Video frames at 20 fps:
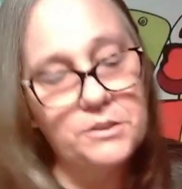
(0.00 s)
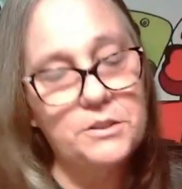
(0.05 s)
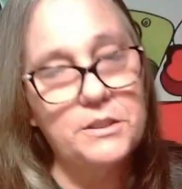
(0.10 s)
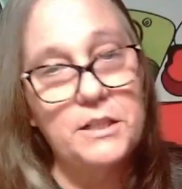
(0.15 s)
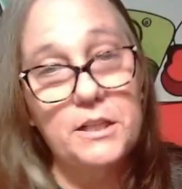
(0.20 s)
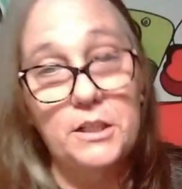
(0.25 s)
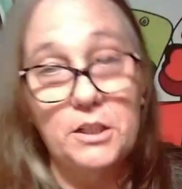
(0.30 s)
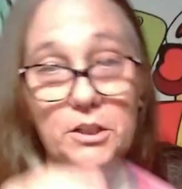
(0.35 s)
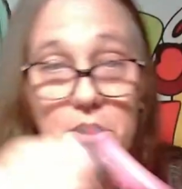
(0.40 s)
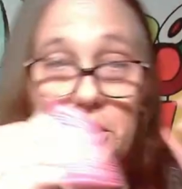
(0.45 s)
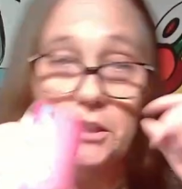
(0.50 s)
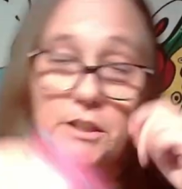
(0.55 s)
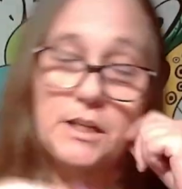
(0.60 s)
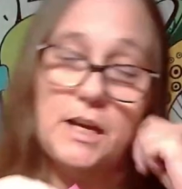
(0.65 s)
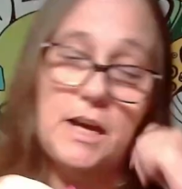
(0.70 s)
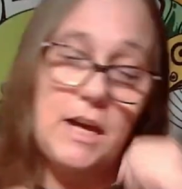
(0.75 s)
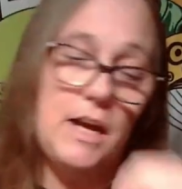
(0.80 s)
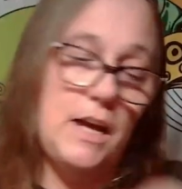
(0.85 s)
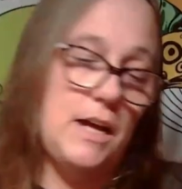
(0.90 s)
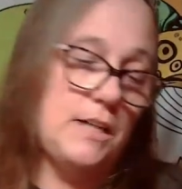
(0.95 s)
take a look
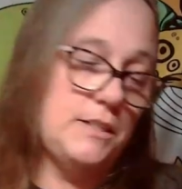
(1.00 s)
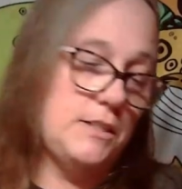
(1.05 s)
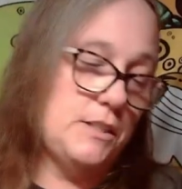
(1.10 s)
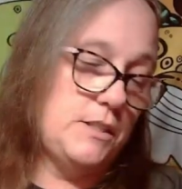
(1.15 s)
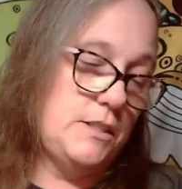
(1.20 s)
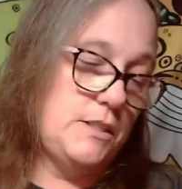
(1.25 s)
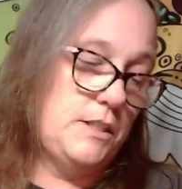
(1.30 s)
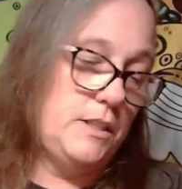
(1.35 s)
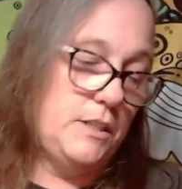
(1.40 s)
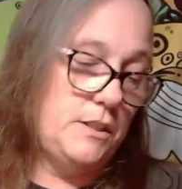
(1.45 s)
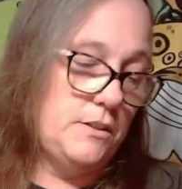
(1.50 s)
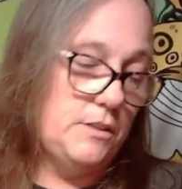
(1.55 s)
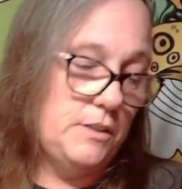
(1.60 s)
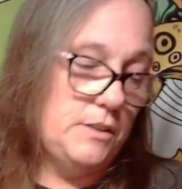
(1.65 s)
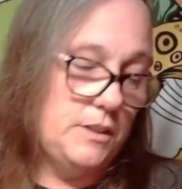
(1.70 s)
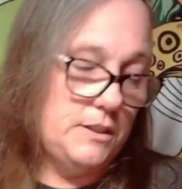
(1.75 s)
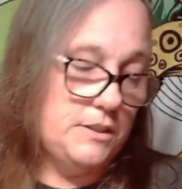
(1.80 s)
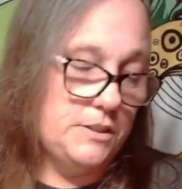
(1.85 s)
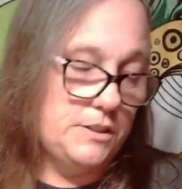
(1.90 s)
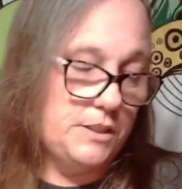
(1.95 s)
at the little
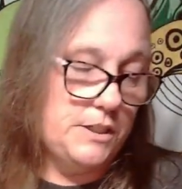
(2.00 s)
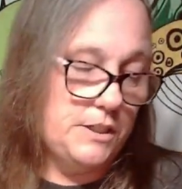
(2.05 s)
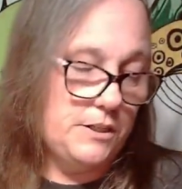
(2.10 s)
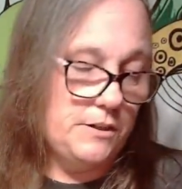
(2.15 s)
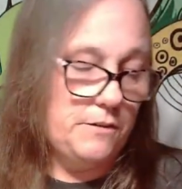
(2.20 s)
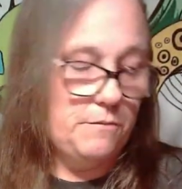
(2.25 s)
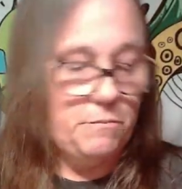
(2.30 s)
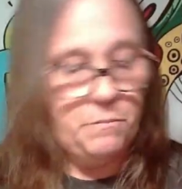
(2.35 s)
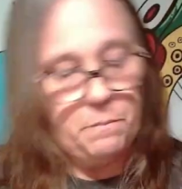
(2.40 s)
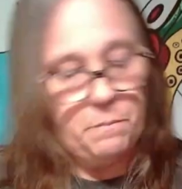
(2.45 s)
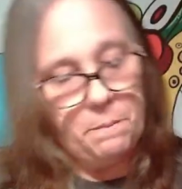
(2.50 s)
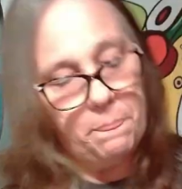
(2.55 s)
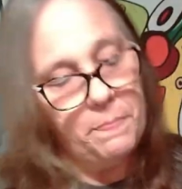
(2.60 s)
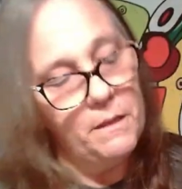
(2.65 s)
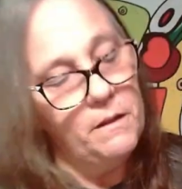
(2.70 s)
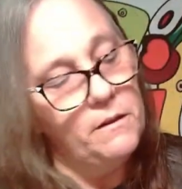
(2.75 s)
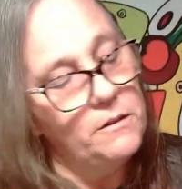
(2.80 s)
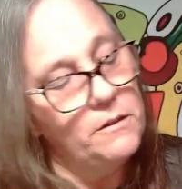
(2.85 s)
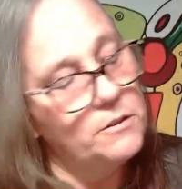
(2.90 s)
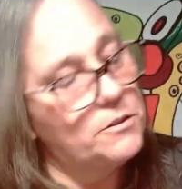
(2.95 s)
list here.
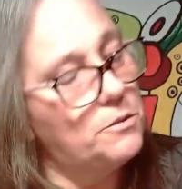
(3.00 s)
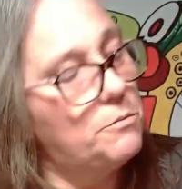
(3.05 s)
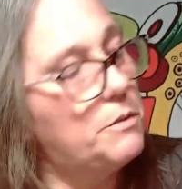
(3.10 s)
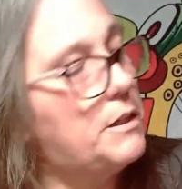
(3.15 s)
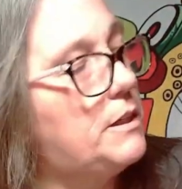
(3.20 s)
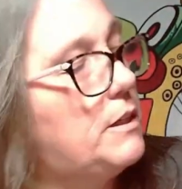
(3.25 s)
So we can